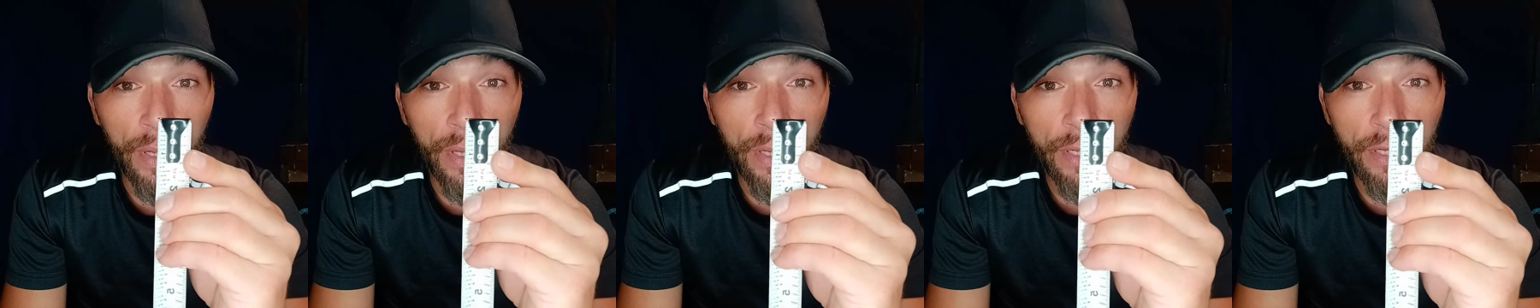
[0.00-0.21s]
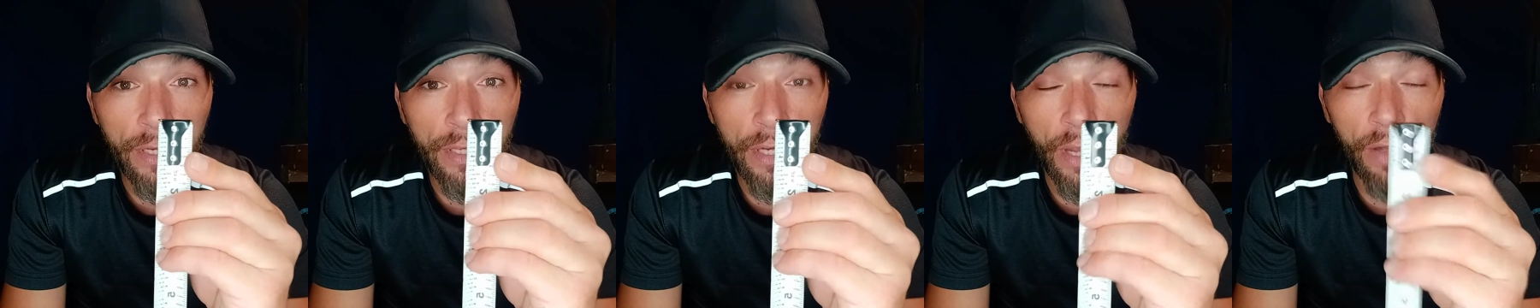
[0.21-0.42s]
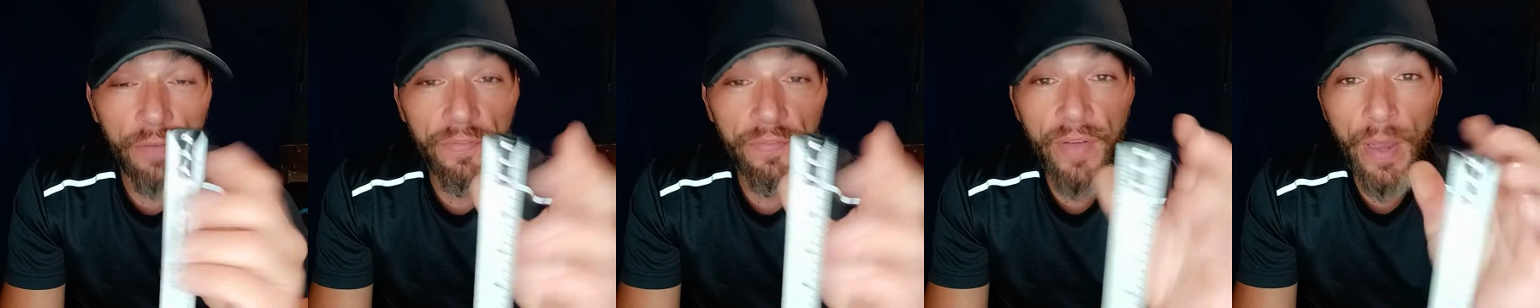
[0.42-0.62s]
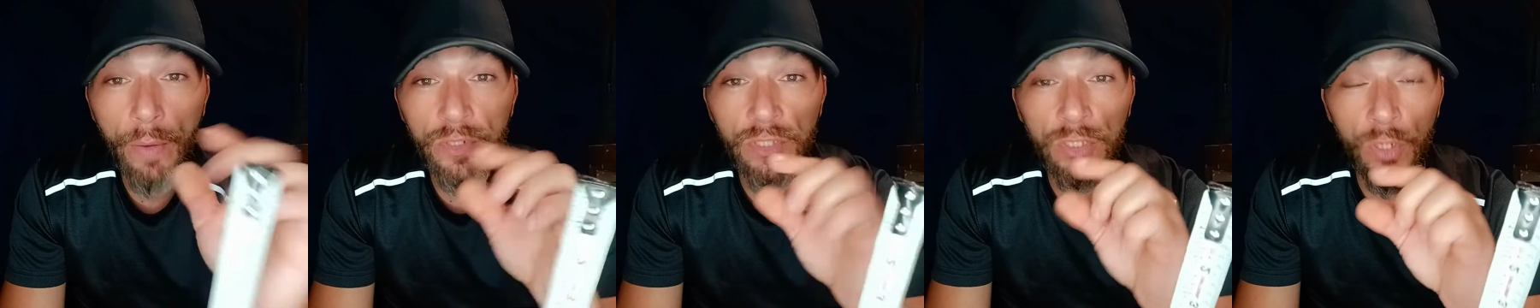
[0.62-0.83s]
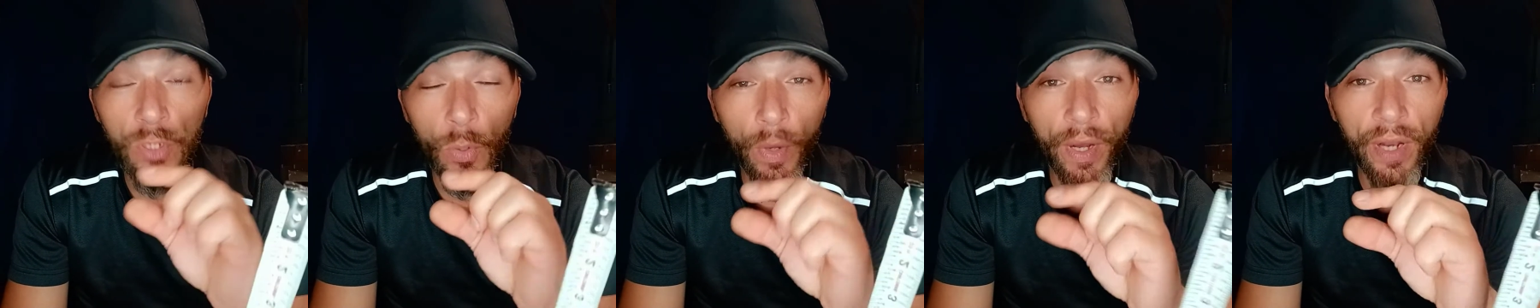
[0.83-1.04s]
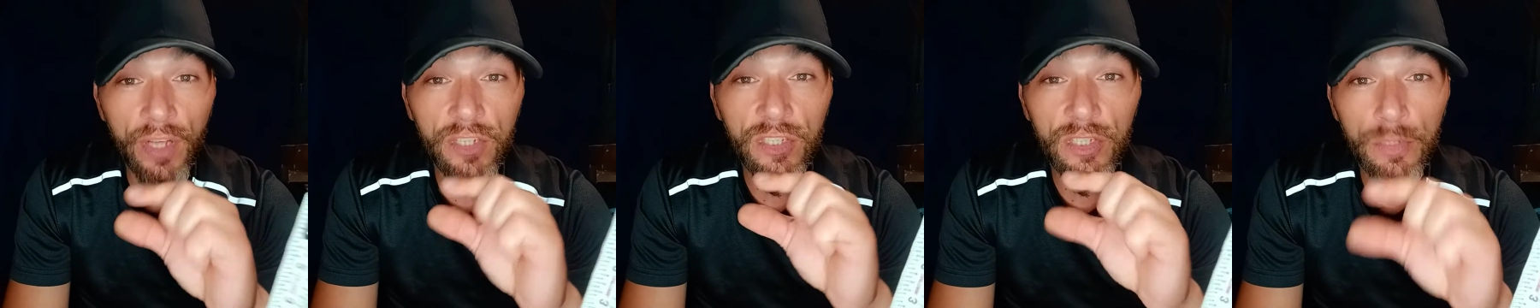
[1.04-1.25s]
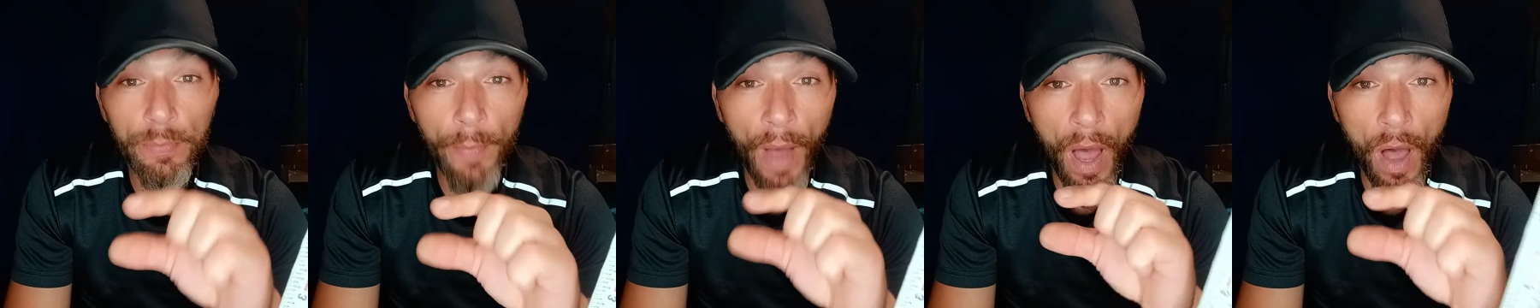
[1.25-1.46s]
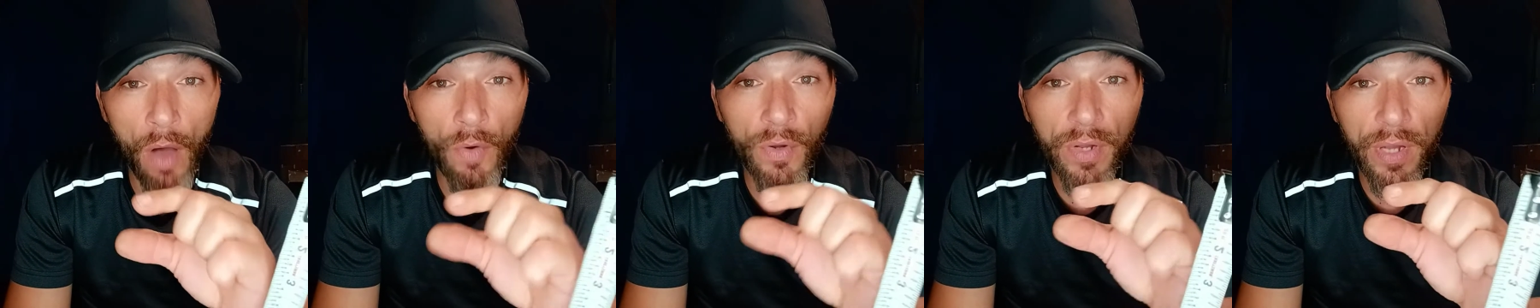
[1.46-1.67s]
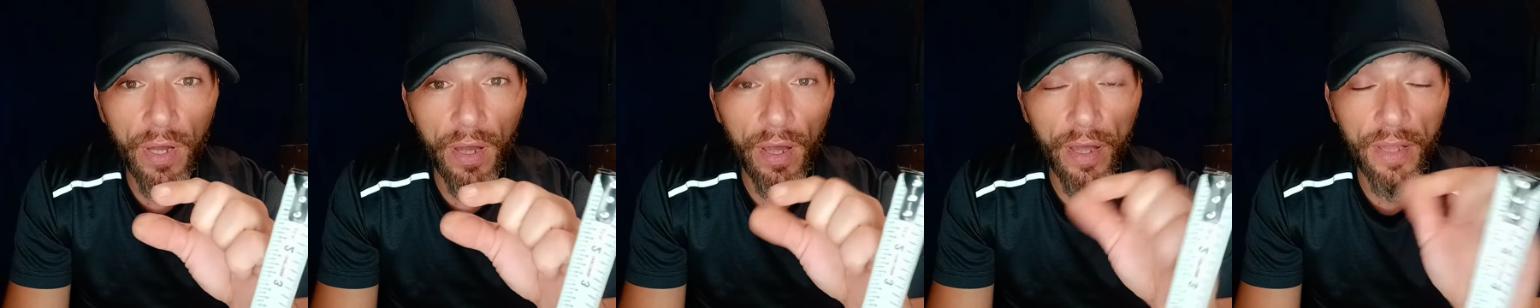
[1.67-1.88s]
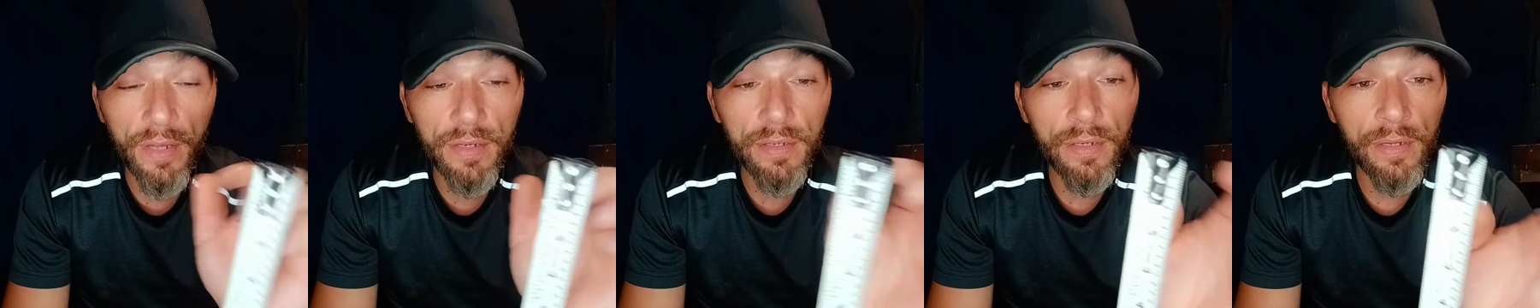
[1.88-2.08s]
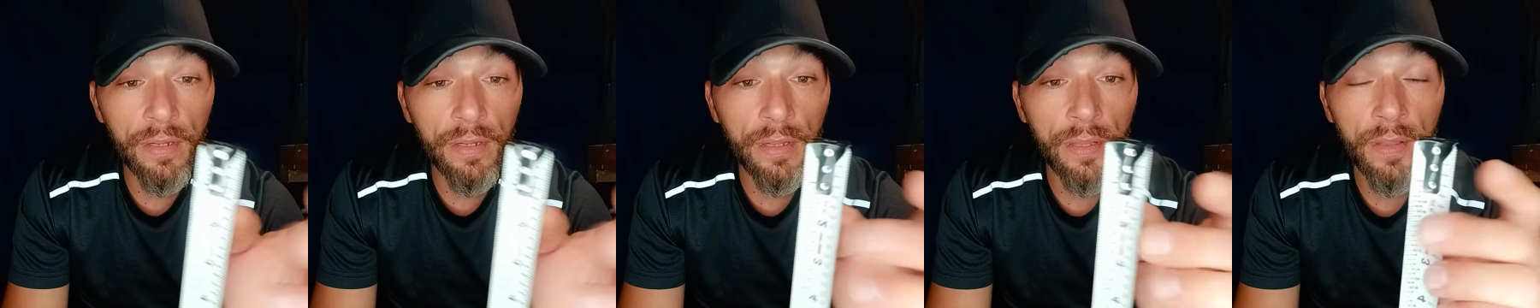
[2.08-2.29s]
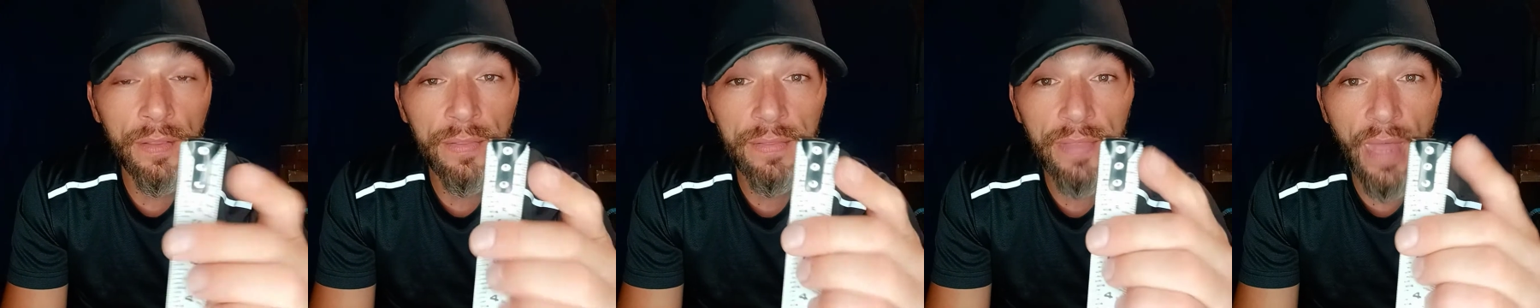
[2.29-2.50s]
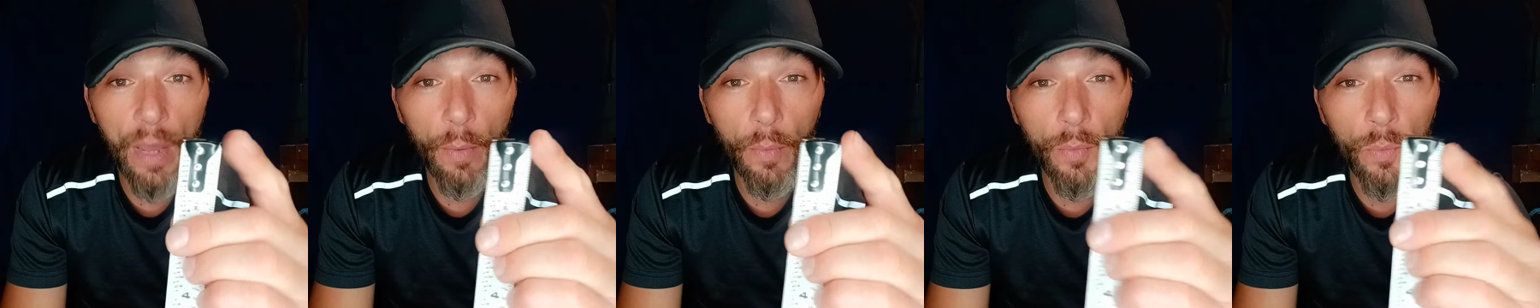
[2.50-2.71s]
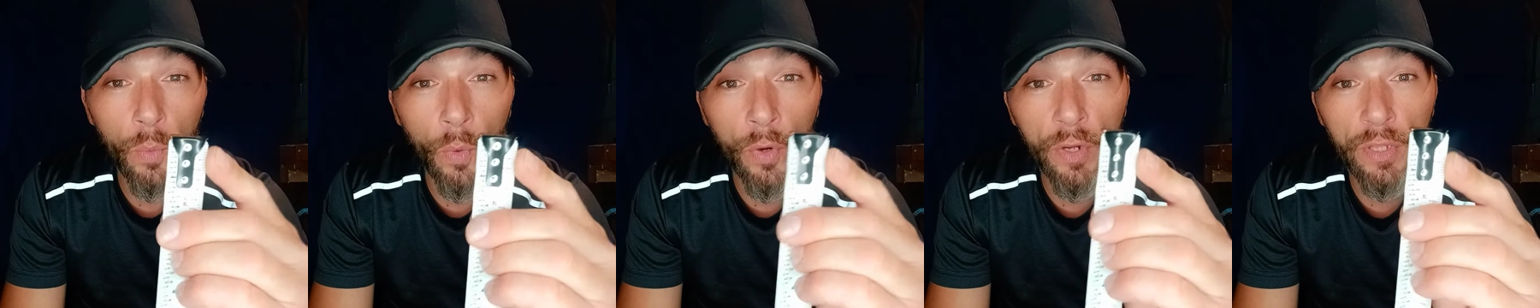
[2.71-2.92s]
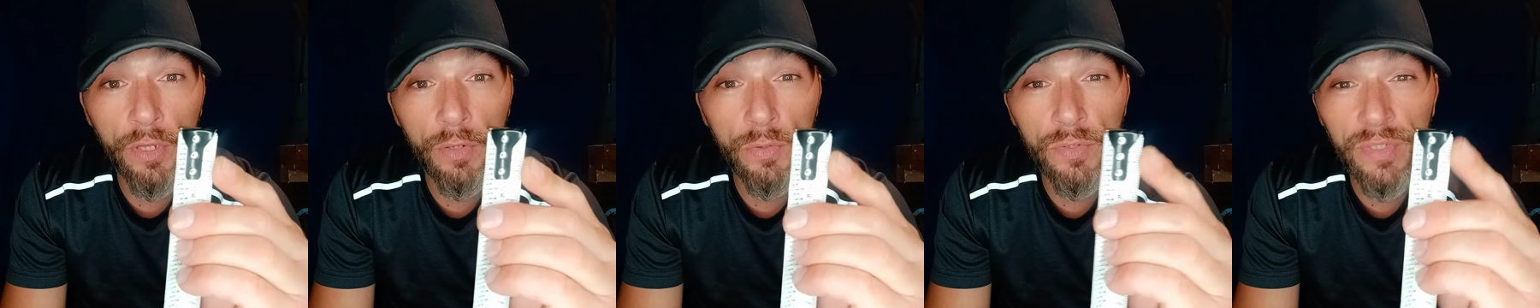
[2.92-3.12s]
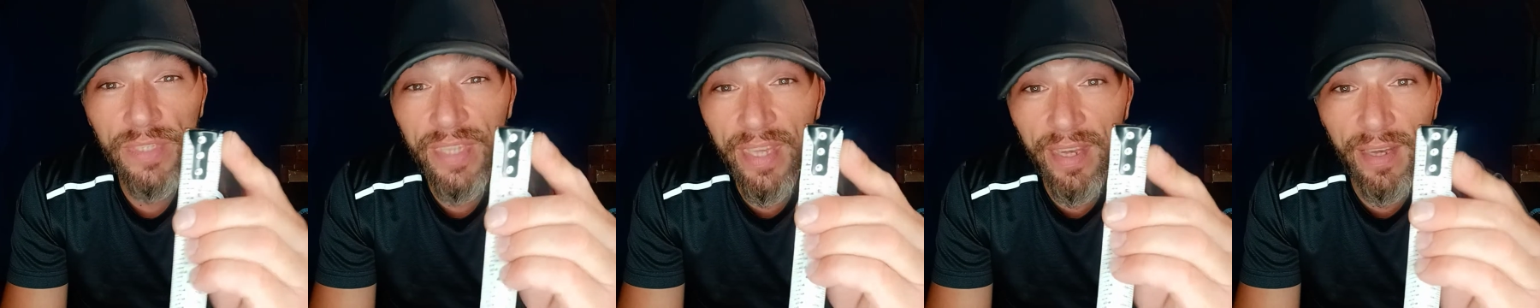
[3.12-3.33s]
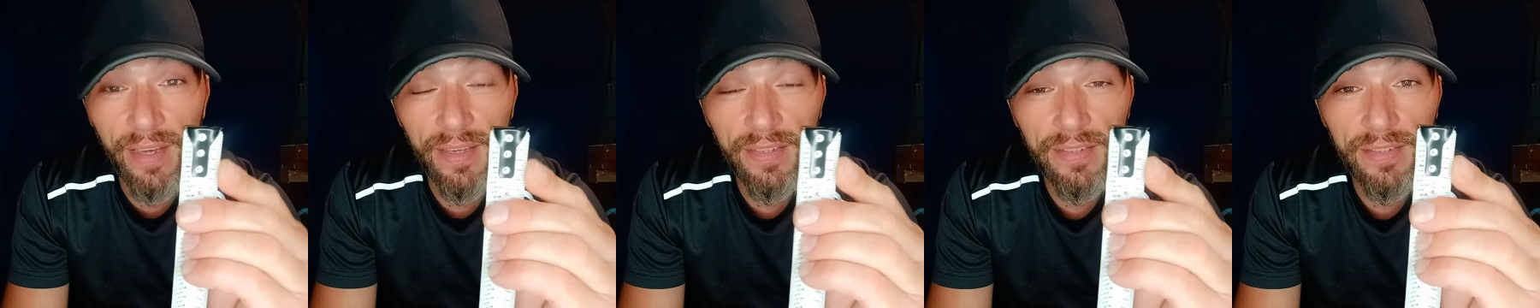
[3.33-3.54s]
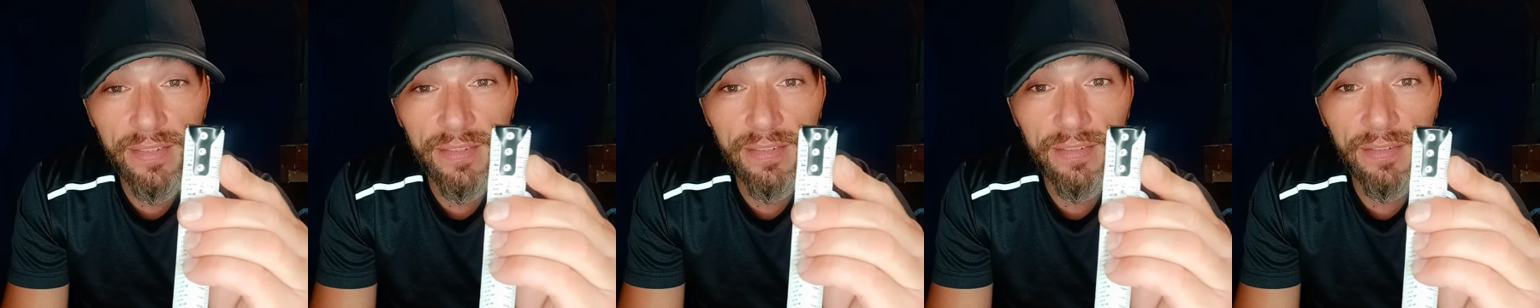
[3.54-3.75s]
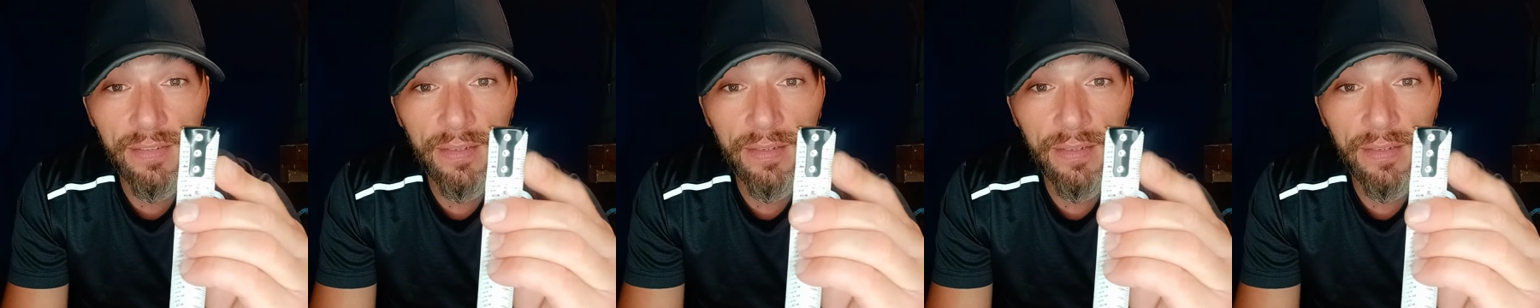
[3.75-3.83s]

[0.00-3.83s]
if they was doing a smile cut, they would want to use this.